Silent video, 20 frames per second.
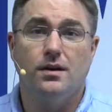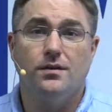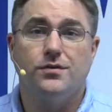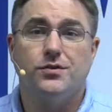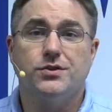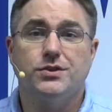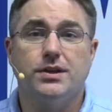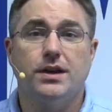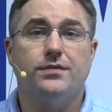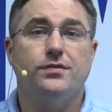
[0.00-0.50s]

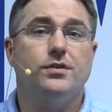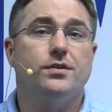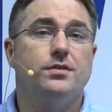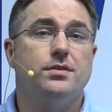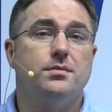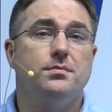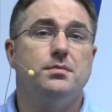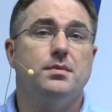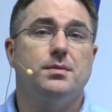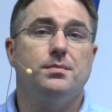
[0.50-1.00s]
For several of
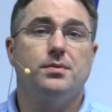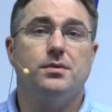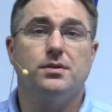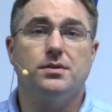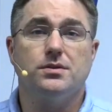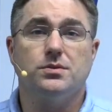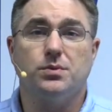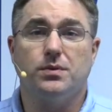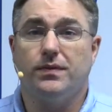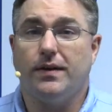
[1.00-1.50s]
the
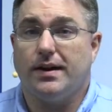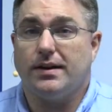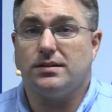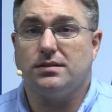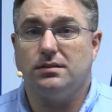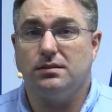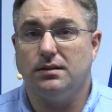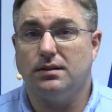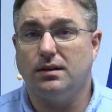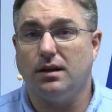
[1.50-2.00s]
members, we've
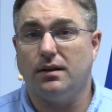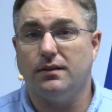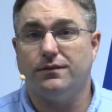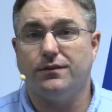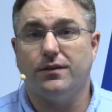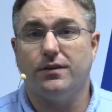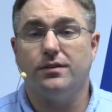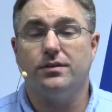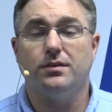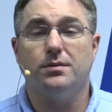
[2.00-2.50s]
actually gone
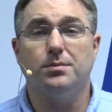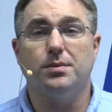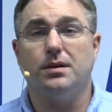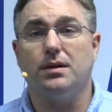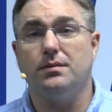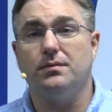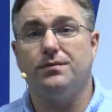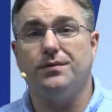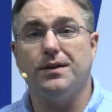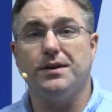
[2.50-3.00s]
further and
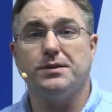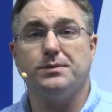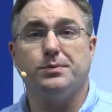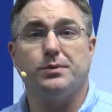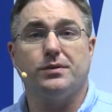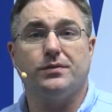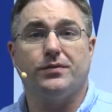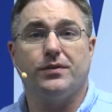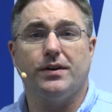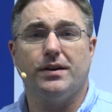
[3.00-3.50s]
become
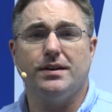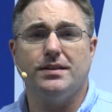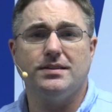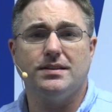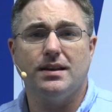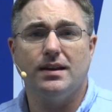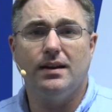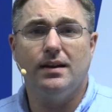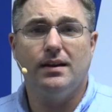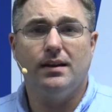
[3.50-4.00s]
Facebook
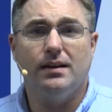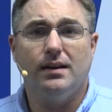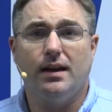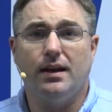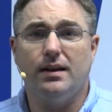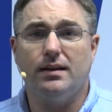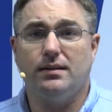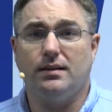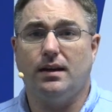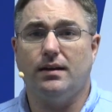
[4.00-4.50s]
friends
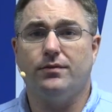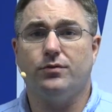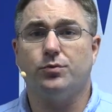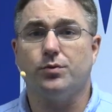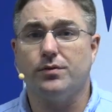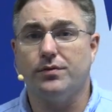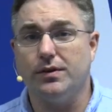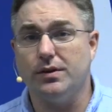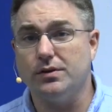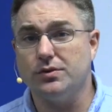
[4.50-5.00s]
and have
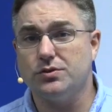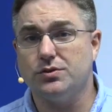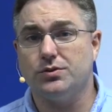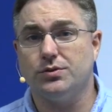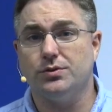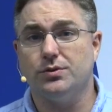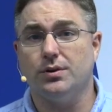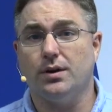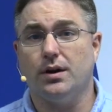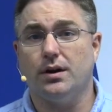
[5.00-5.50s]
revealed
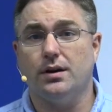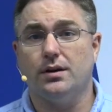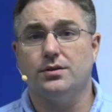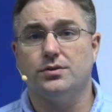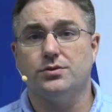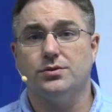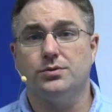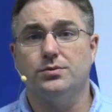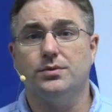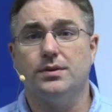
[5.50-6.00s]
our
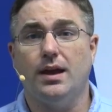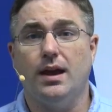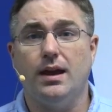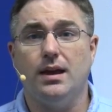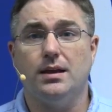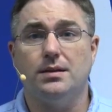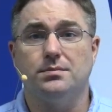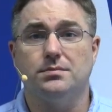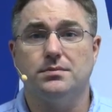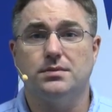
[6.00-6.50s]
true
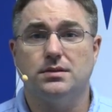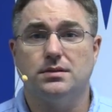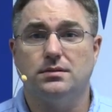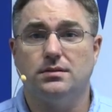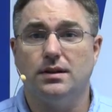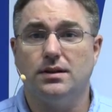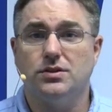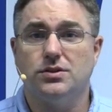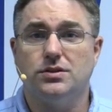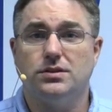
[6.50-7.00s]
names,
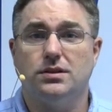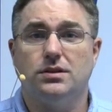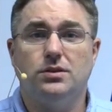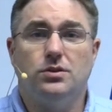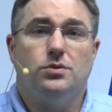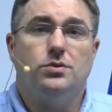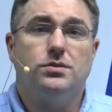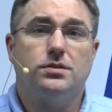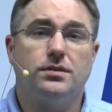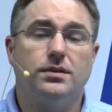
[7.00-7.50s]
not just a
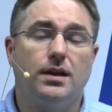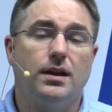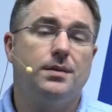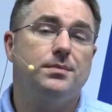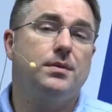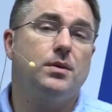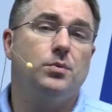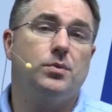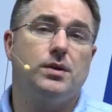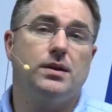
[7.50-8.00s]

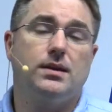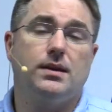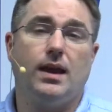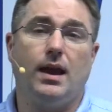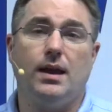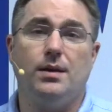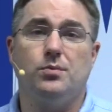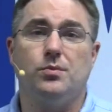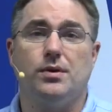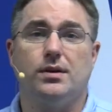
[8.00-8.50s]
username that we
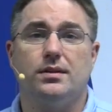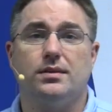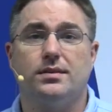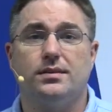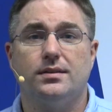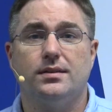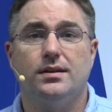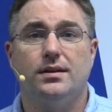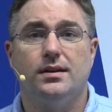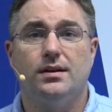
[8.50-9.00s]
game with.
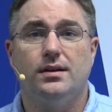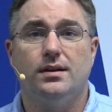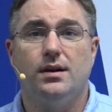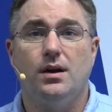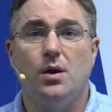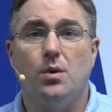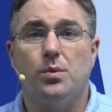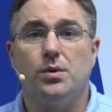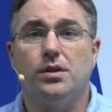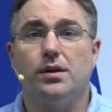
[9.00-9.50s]

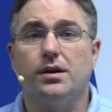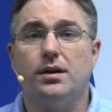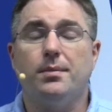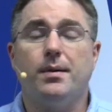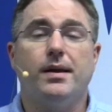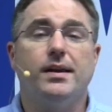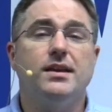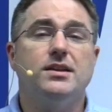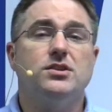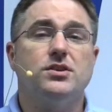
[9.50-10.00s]
We learn
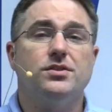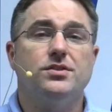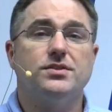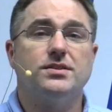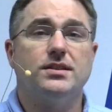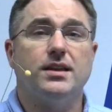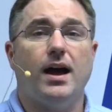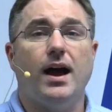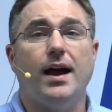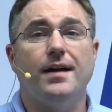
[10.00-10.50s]
about each
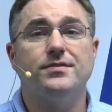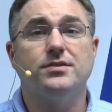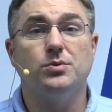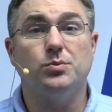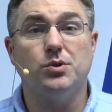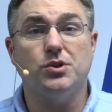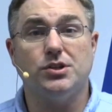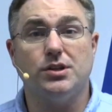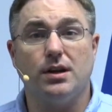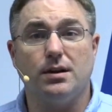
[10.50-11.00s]
other's lives and
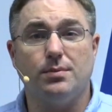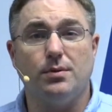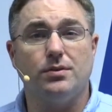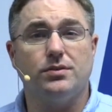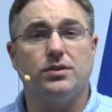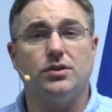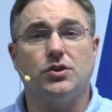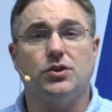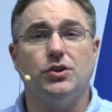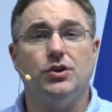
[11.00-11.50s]
we share
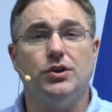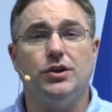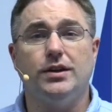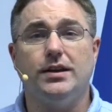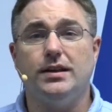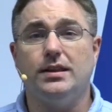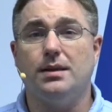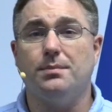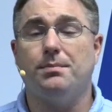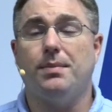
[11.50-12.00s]
both the
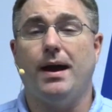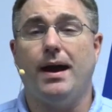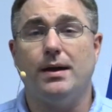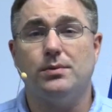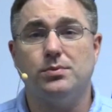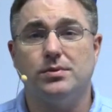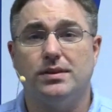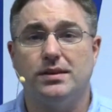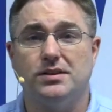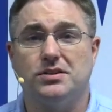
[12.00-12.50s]
good and the
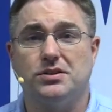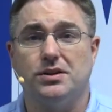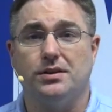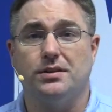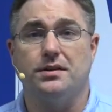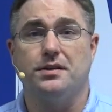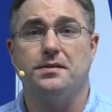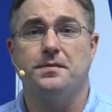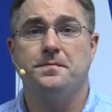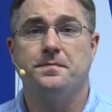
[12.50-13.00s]
bad with each
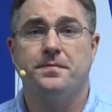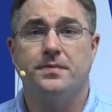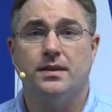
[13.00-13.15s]
other.